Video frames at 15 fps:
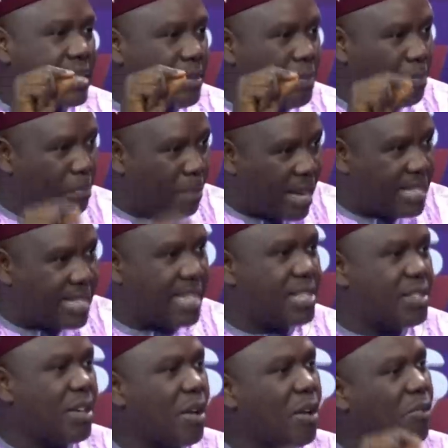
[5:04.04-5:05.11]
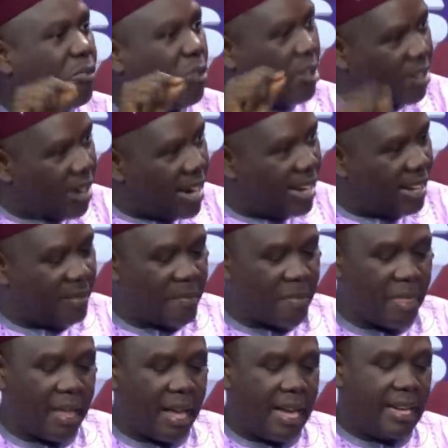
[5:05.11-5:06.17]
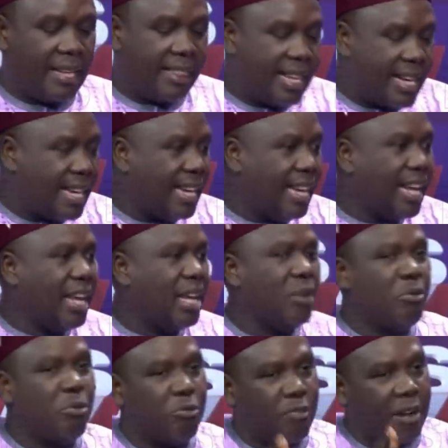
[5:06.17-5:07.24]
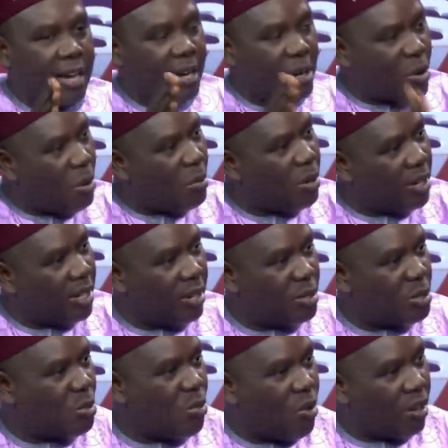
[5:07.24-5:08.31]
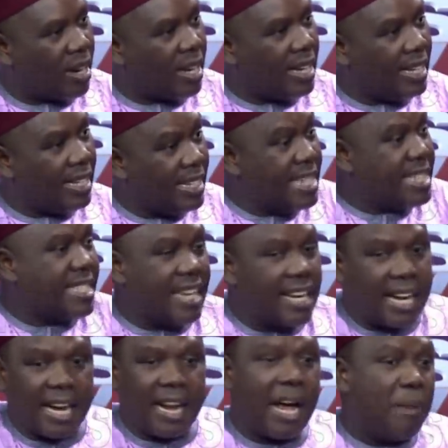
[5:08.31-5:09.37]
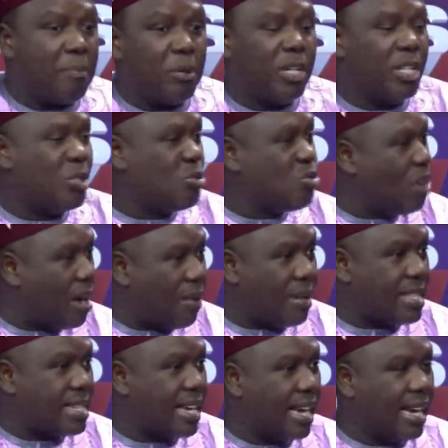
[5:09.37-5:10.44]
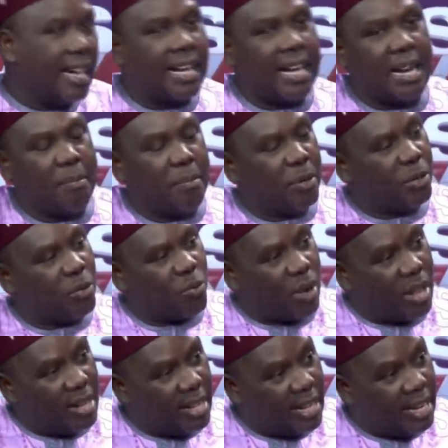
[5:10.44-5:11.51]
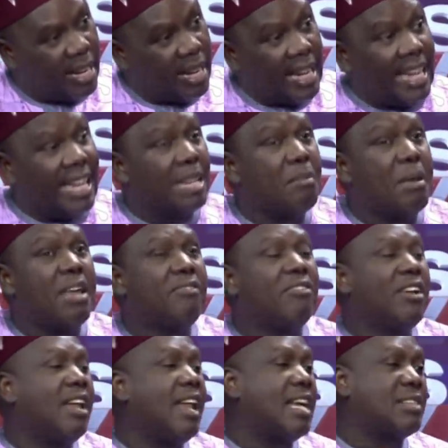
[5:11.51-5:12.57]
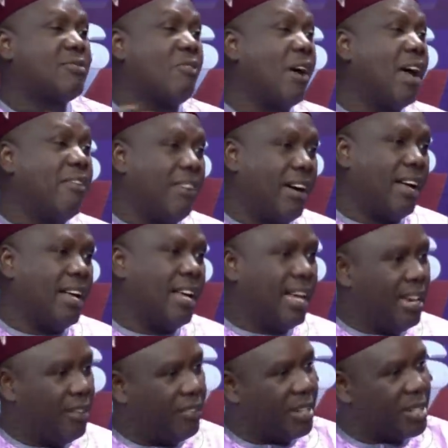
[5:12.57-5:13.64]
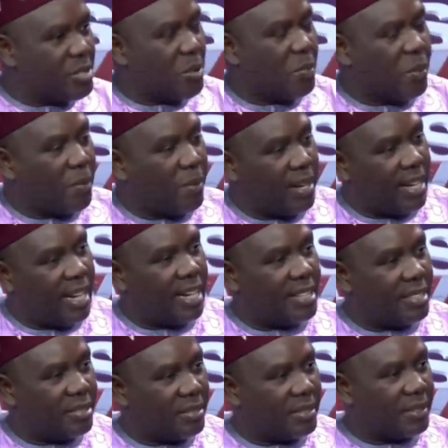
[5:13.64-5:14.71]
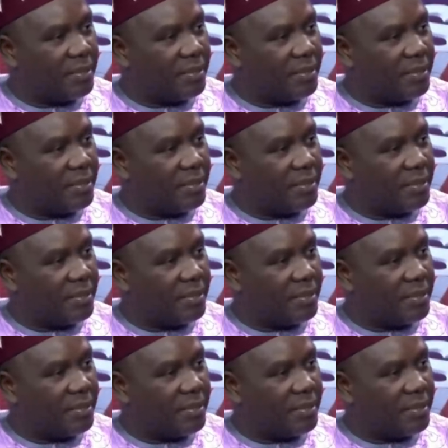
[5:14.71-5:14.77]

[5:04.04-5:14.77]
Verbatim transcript: his basis for crying. And three, if you find a common ground to work. This thing can happen in two hours. It can happen in one day. It may even last forever so, if it is not properly handled. So the